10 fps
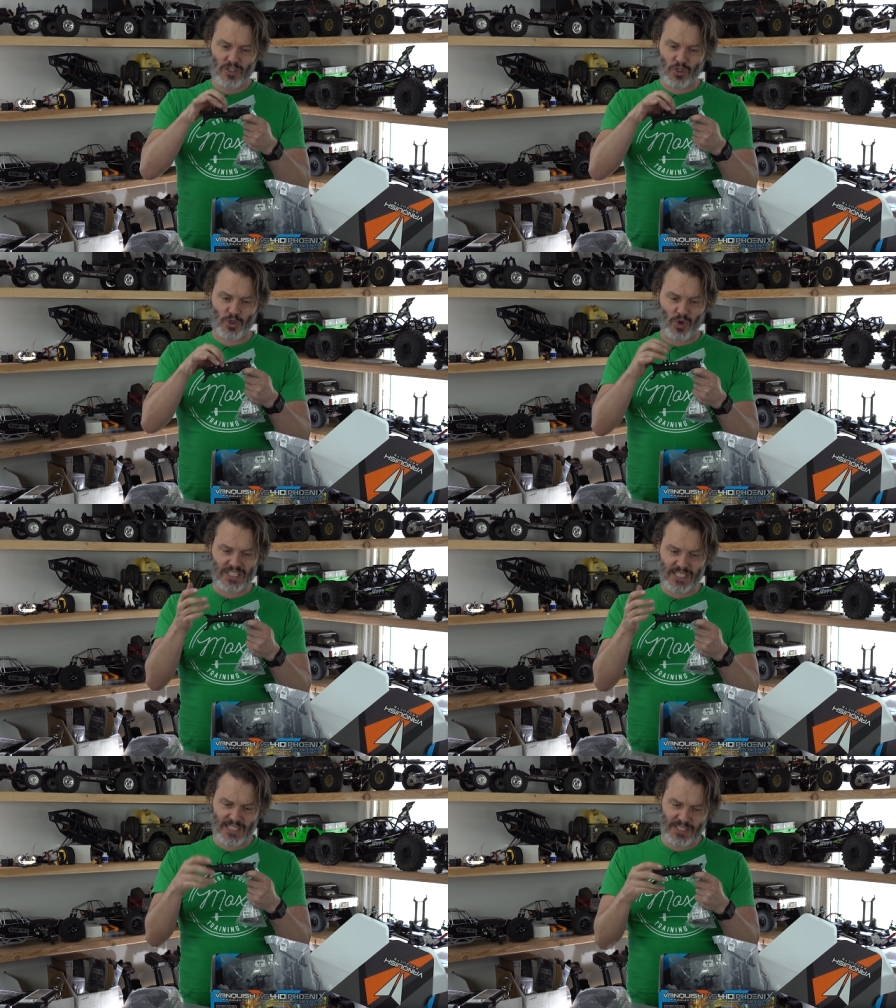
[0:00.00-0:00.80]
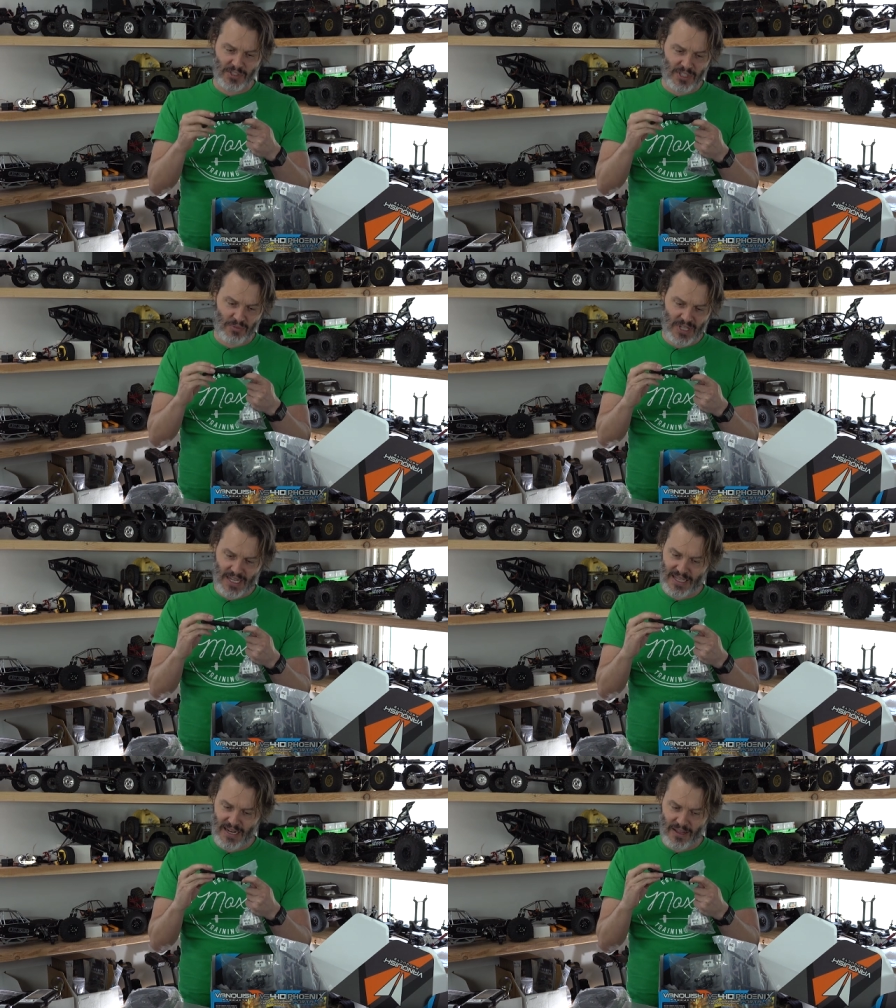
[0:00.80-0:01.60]
Trusses or something
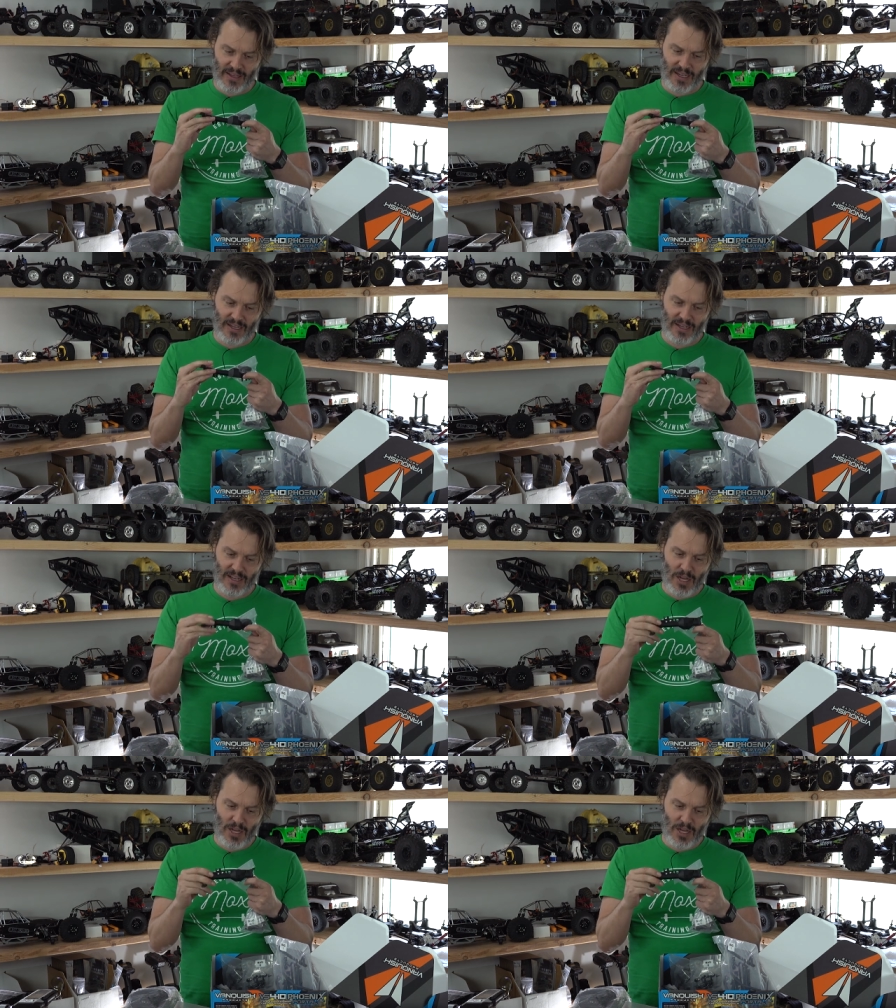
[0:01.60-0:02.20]
like that, I think.